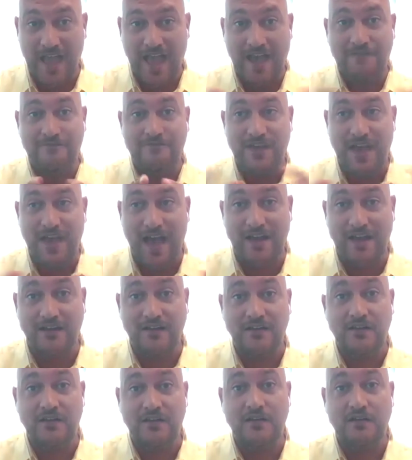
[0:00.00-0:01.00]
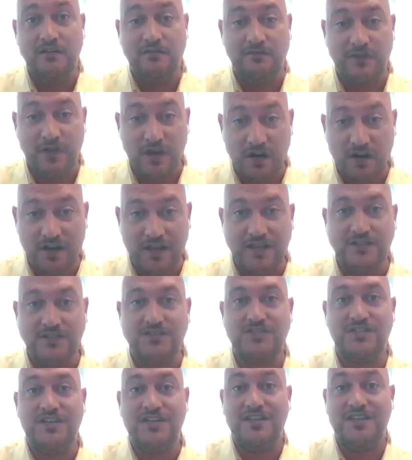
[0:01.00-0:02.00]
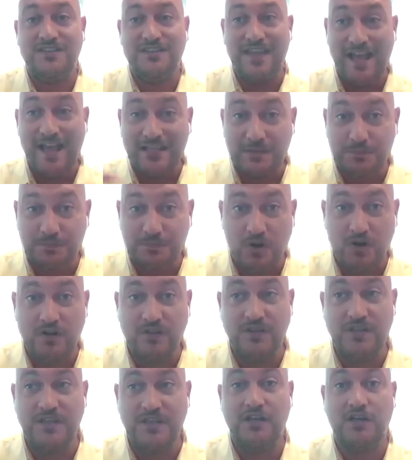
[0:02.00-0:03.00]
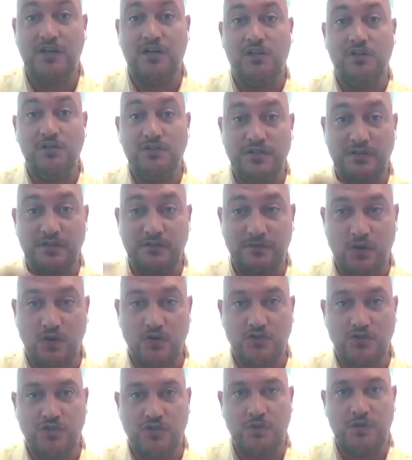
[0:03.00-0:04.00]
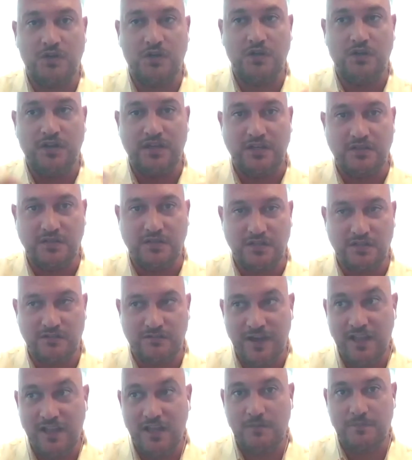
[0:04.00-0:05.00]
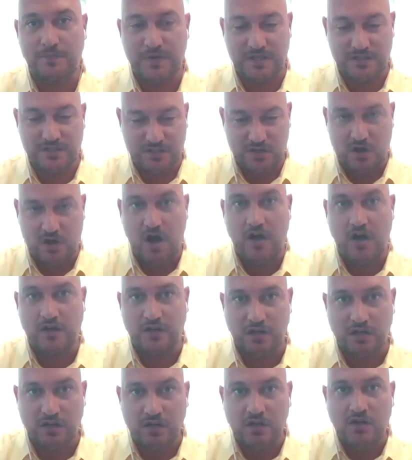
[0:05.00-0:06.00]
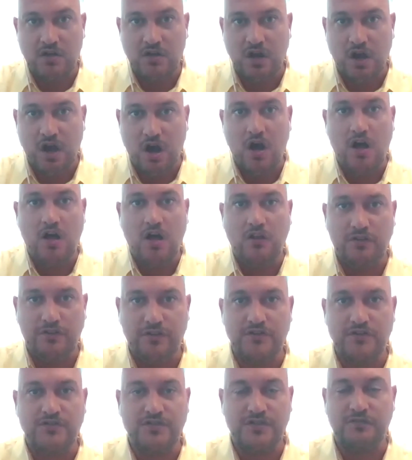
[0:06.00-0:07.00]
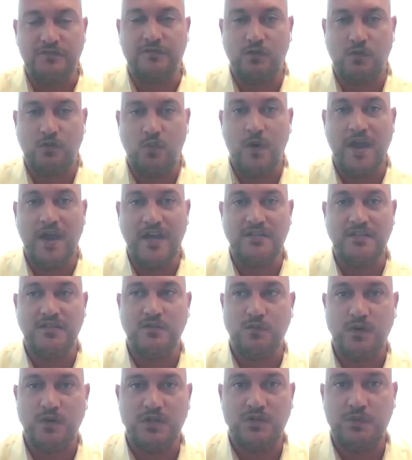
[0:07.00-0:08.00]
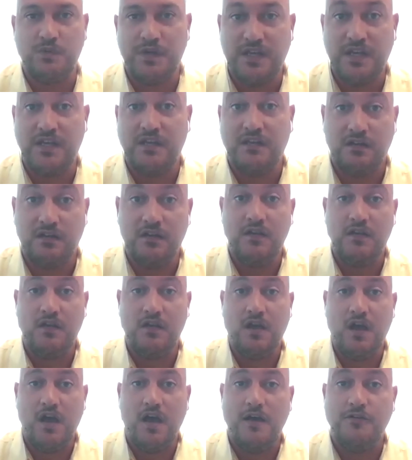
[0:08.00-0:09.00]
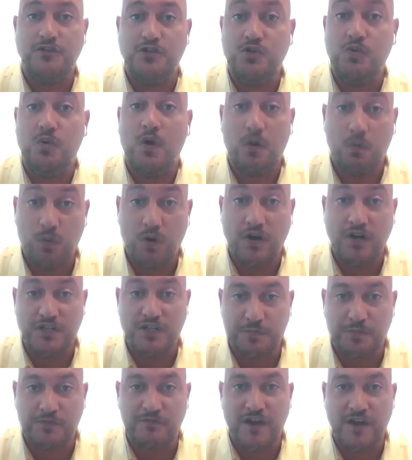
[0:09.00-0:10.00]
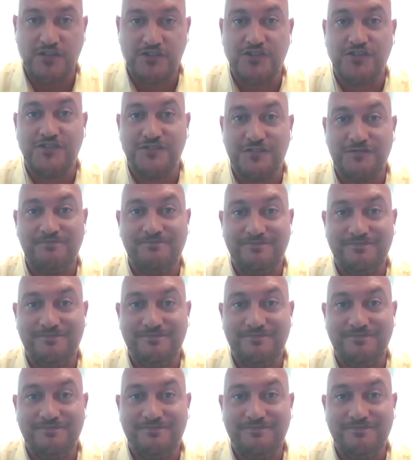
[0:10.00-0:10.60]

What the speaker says: have that variance. That's part of the inclusive culture we're looking to develop, is to honor all of those different ways in which we can do our work as professionals.